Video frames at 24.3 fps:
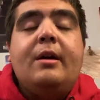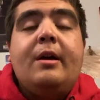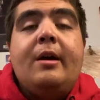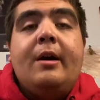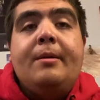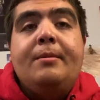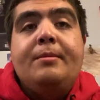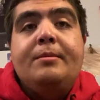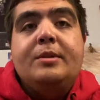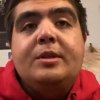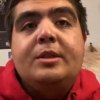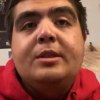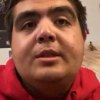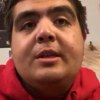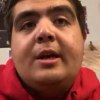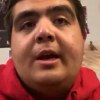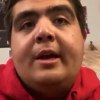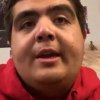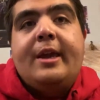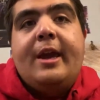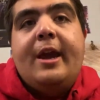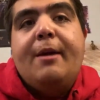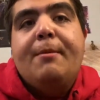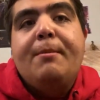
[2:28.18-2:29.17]
I
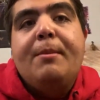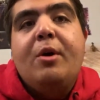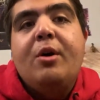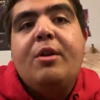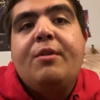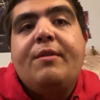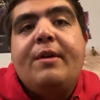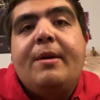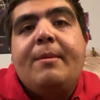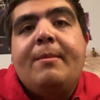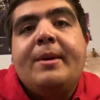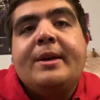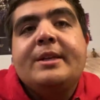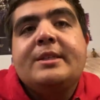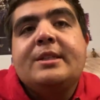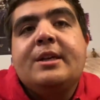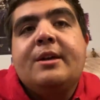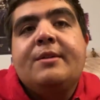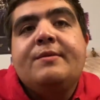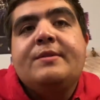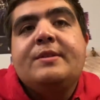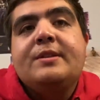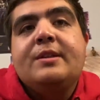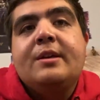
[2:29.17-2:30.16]
can't motivate
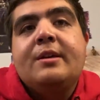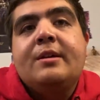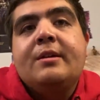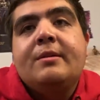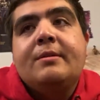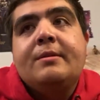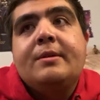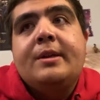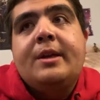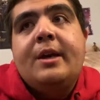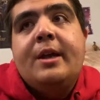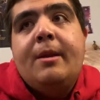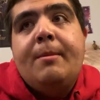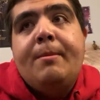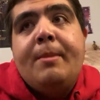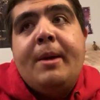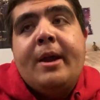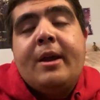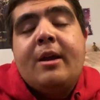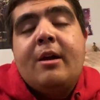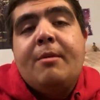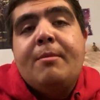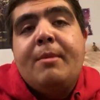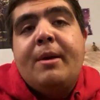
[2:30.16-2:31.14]
myself to get
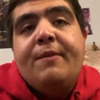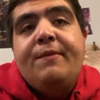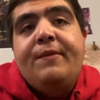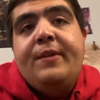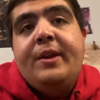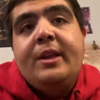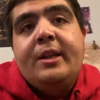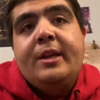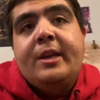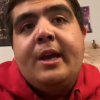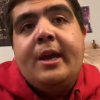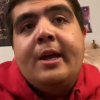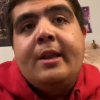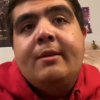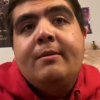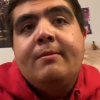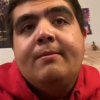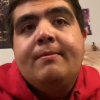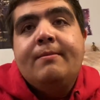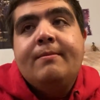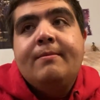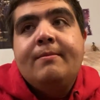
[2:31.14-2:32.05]
back on my feet again.